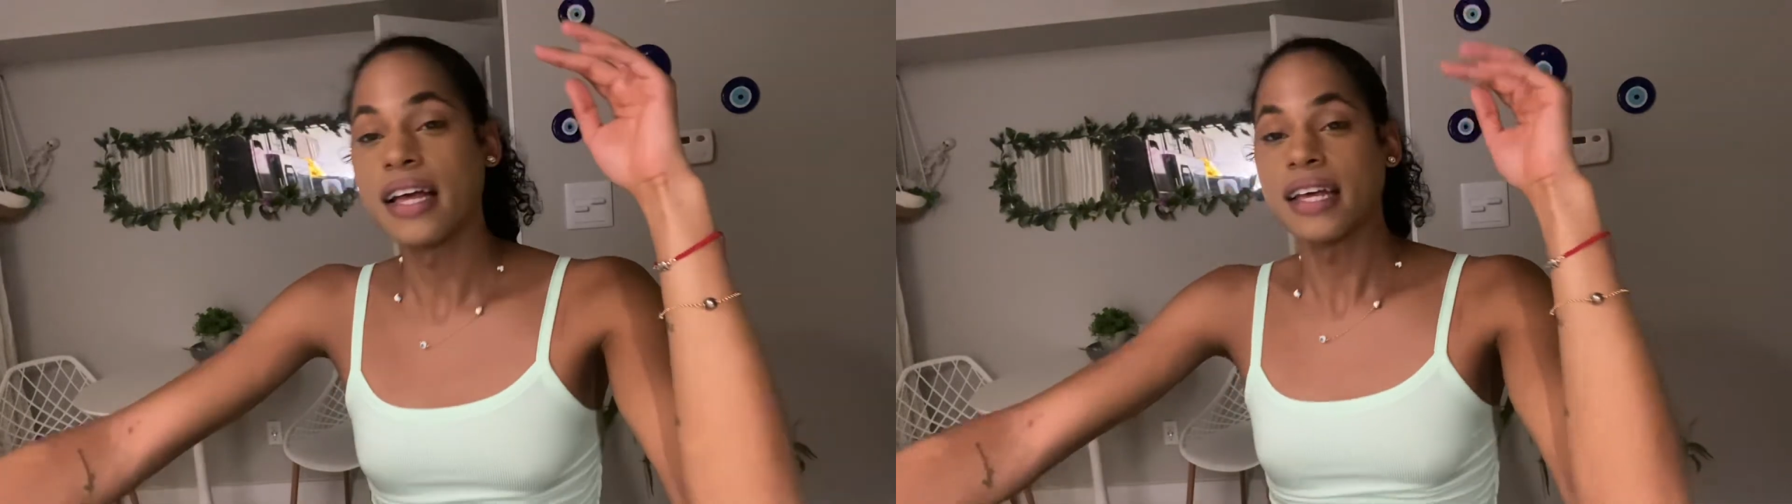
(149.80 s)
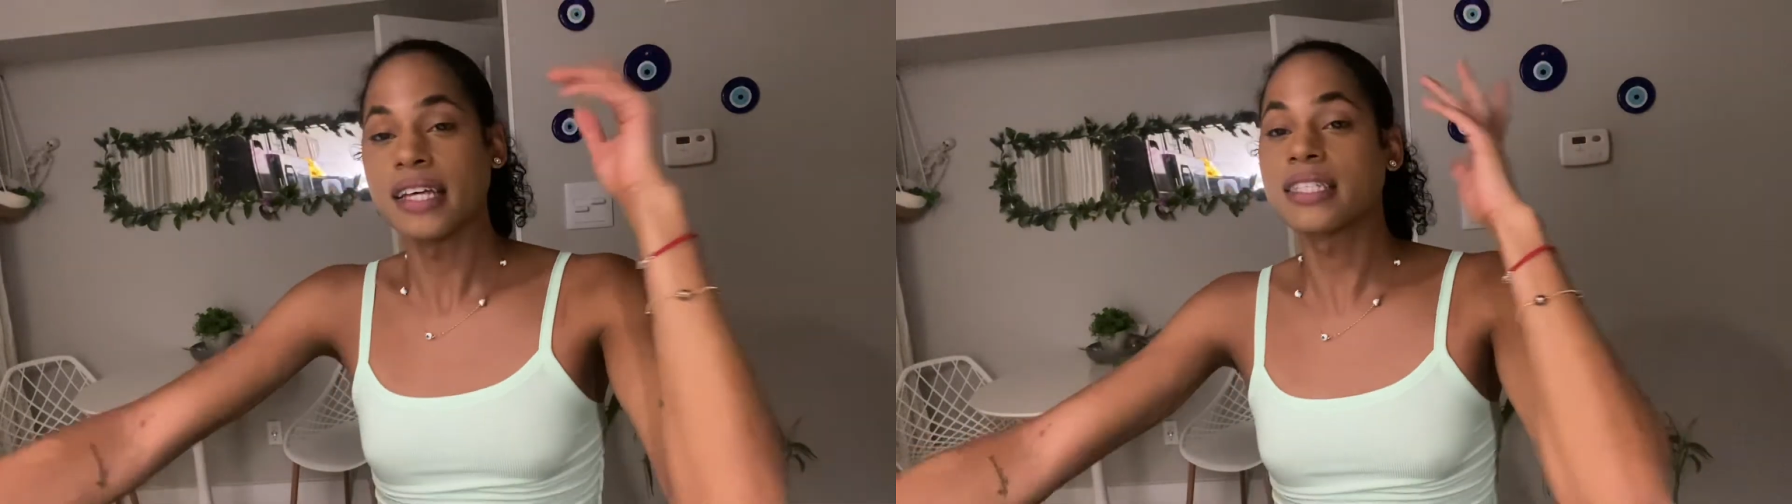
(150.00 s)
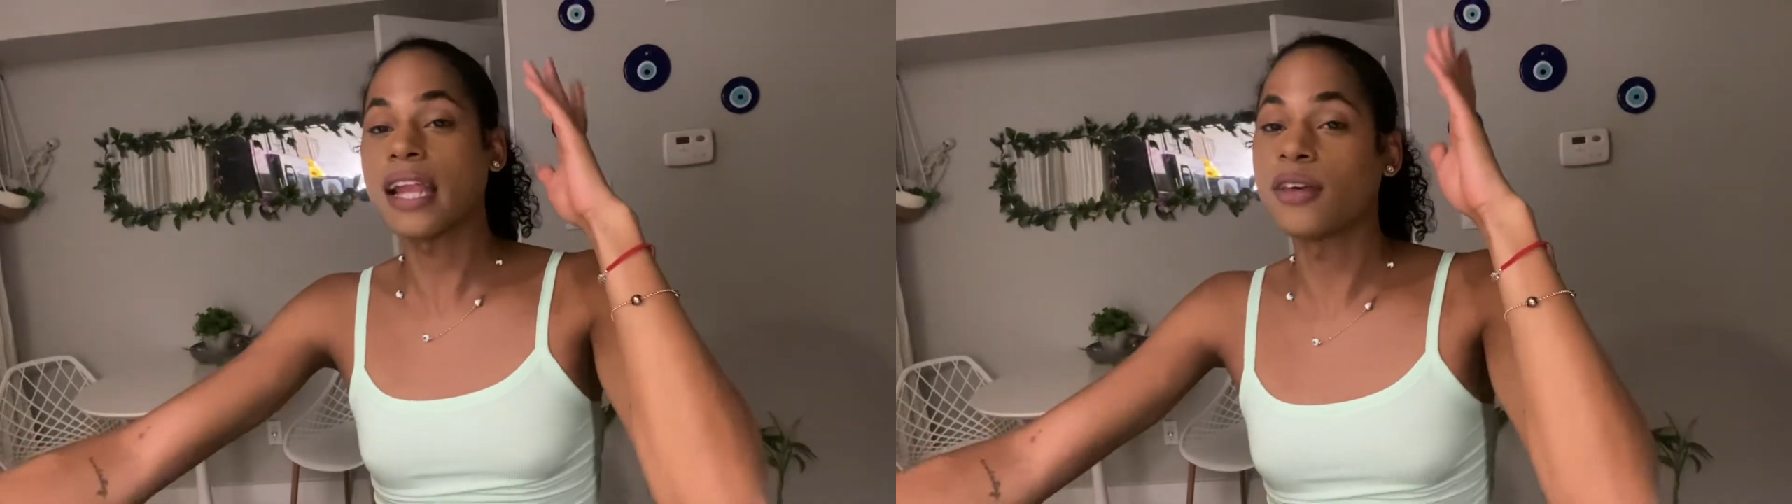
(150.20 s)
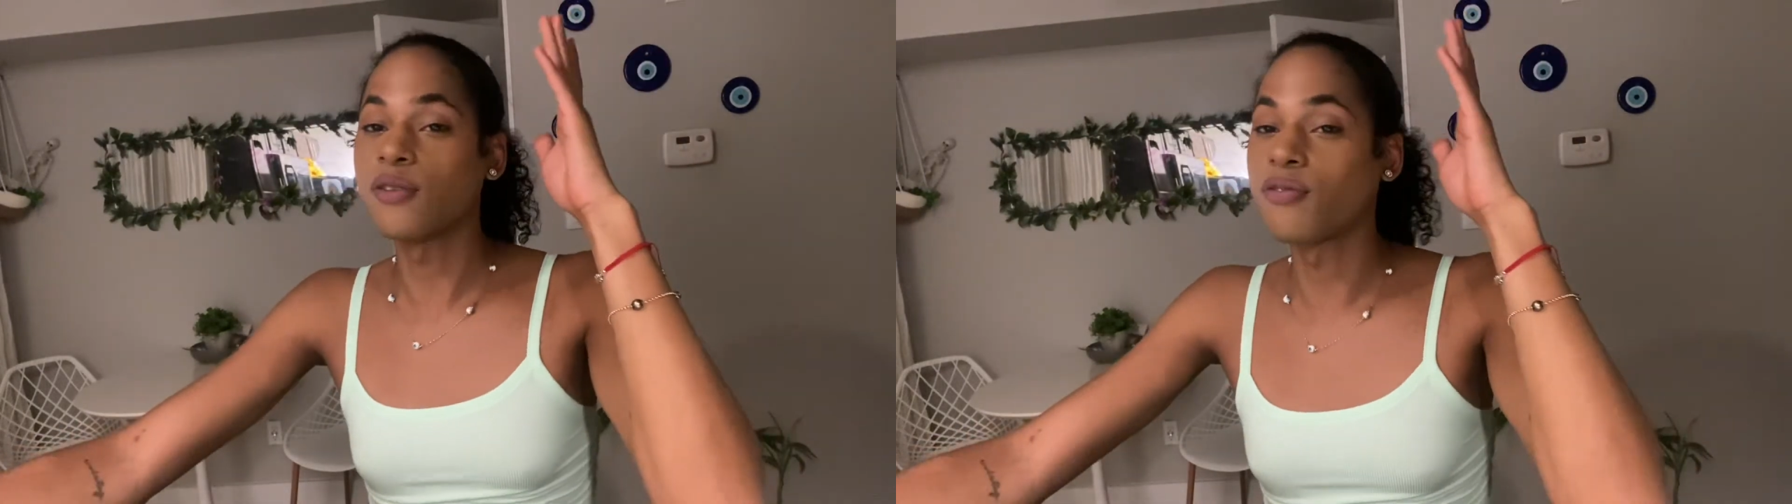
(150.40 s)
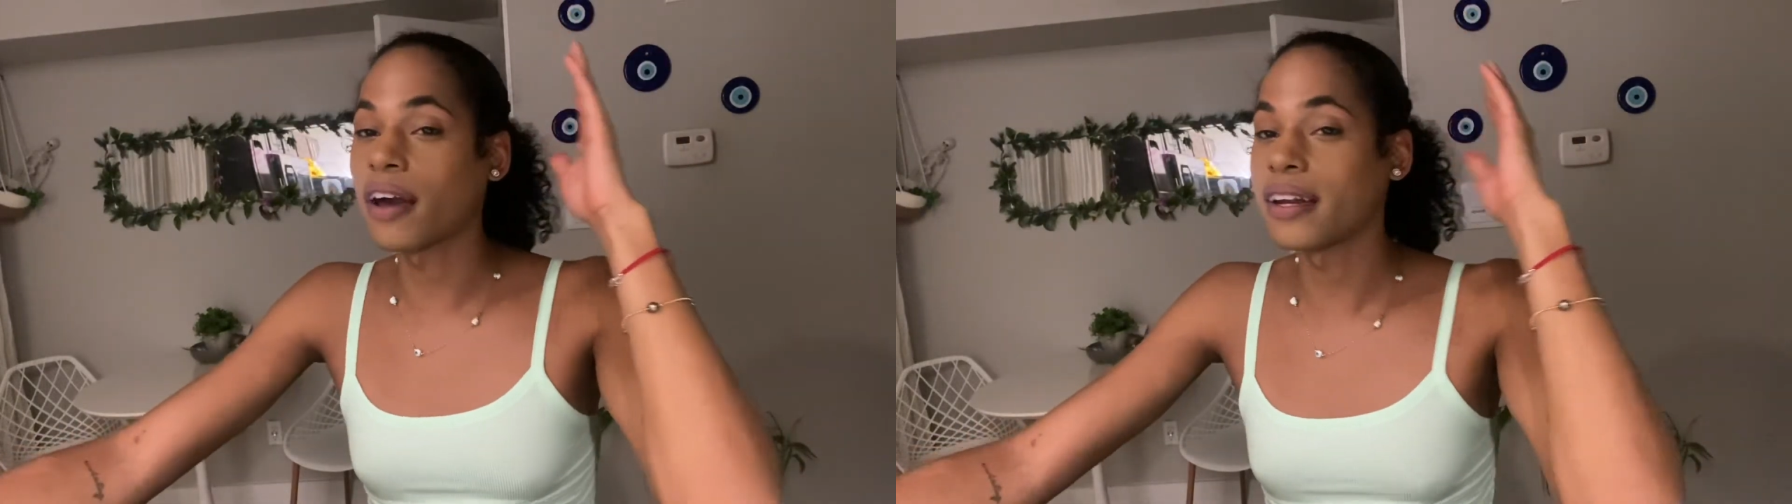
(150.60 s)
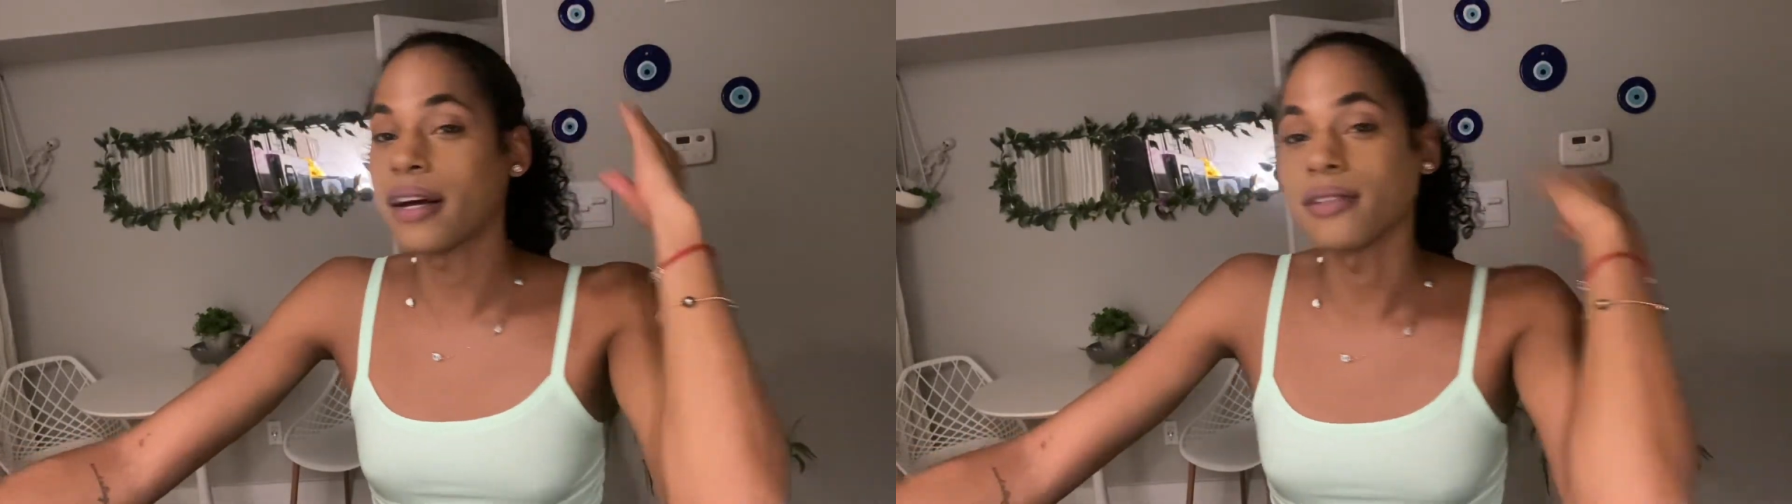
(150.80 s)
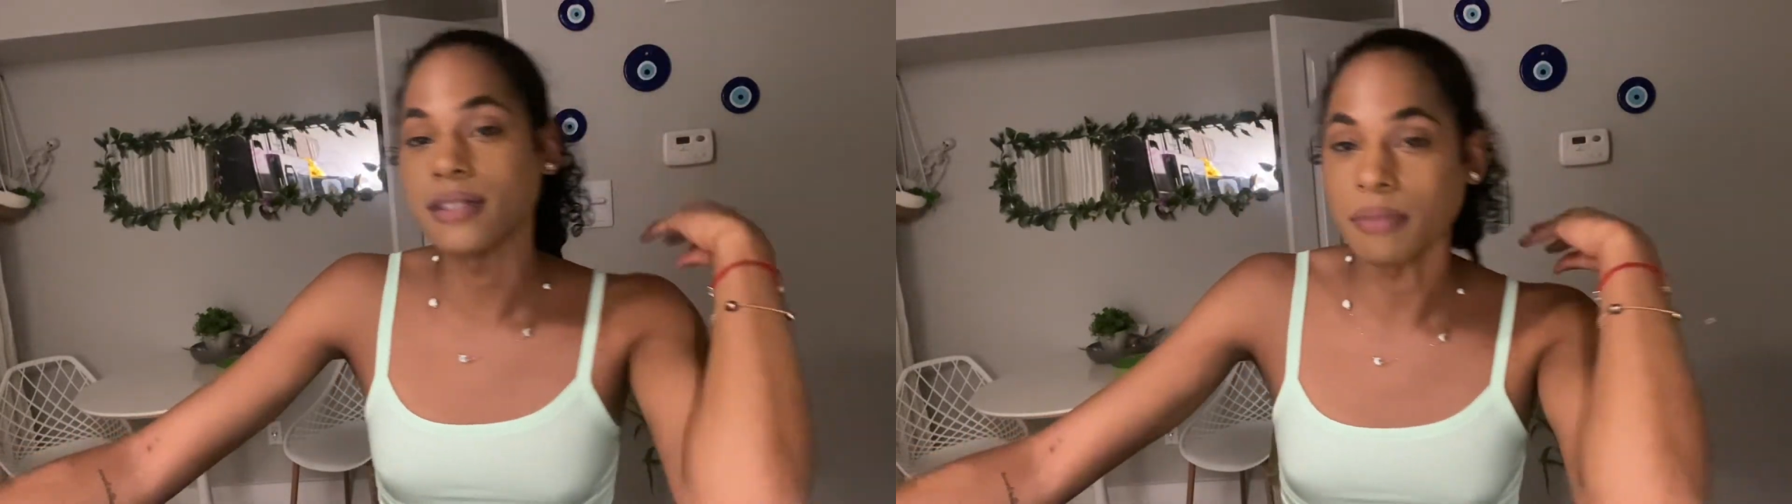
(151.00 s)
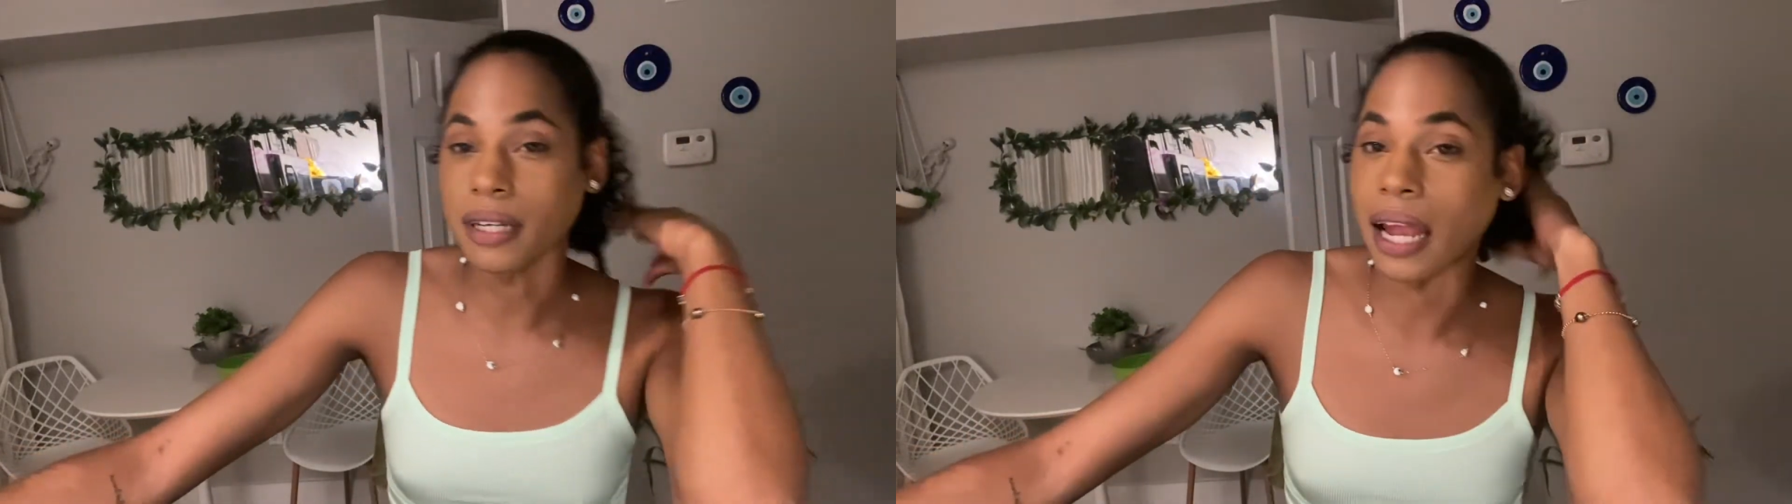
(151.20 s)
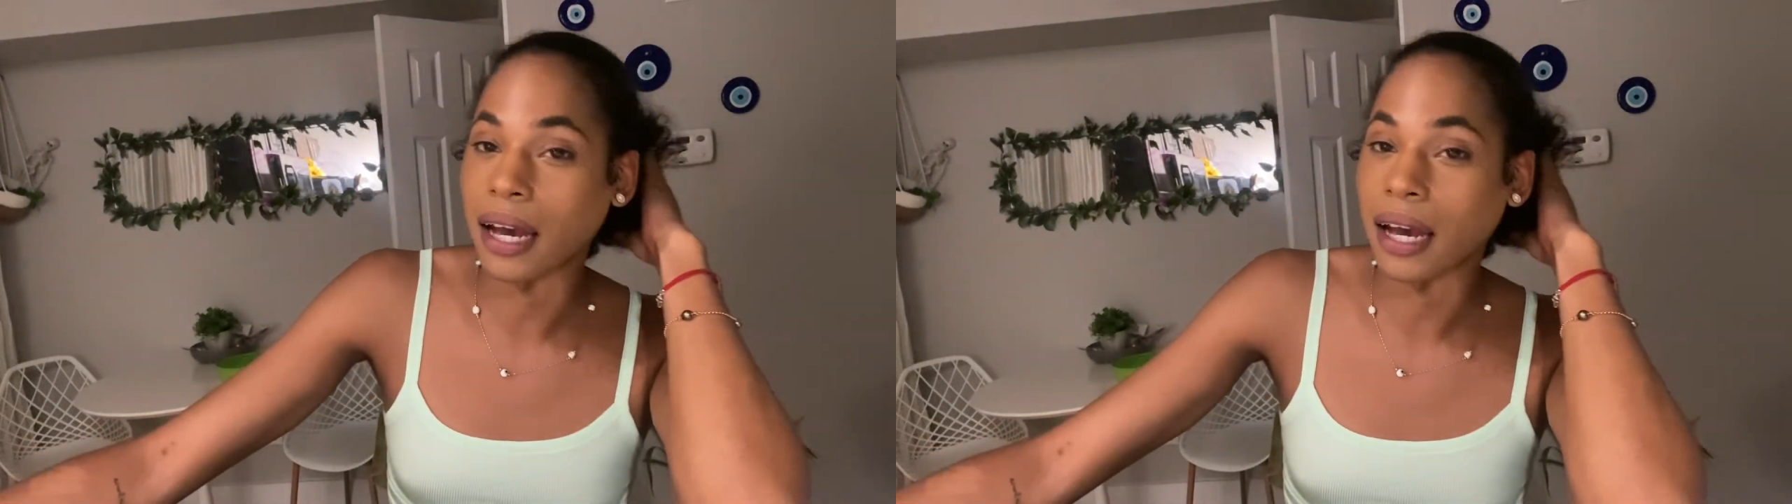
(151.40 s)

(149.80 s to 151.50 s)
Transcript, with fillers: it's like you find out something like